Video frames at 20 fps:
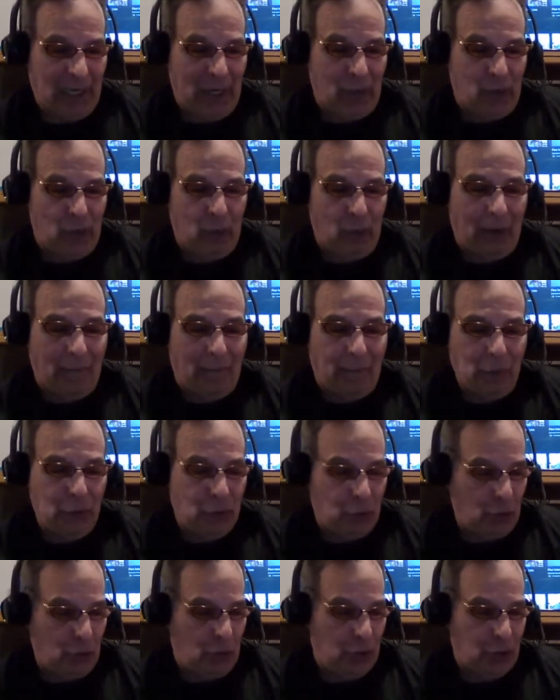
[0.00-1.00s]
and
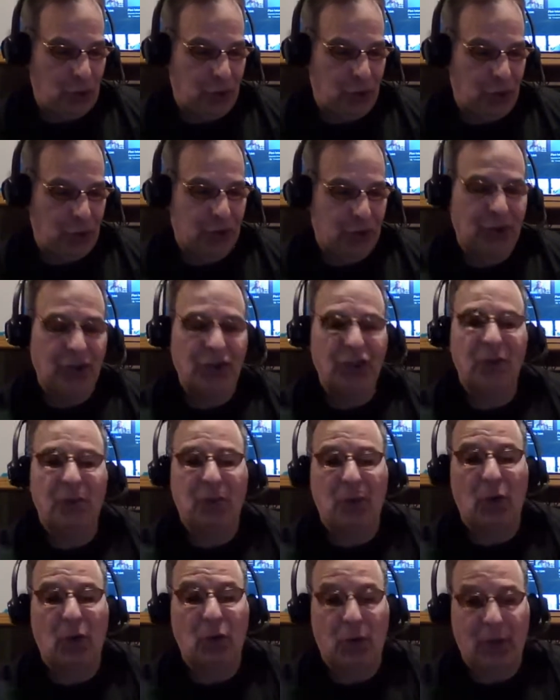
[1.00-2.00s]
refugee assistance
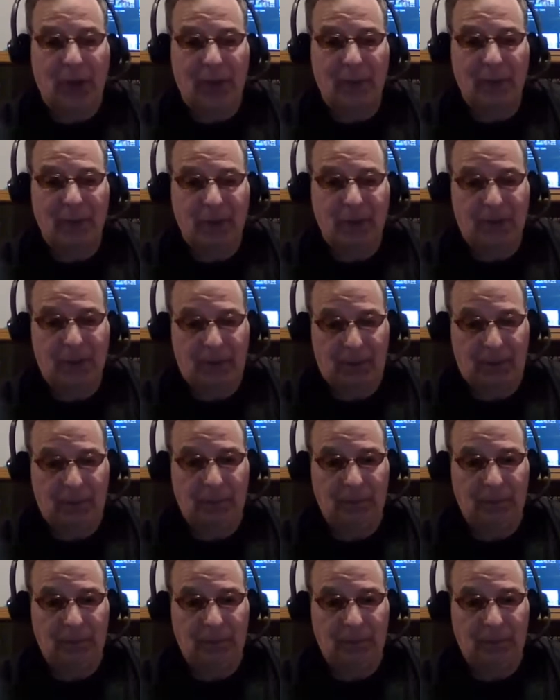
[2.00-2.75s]
programs.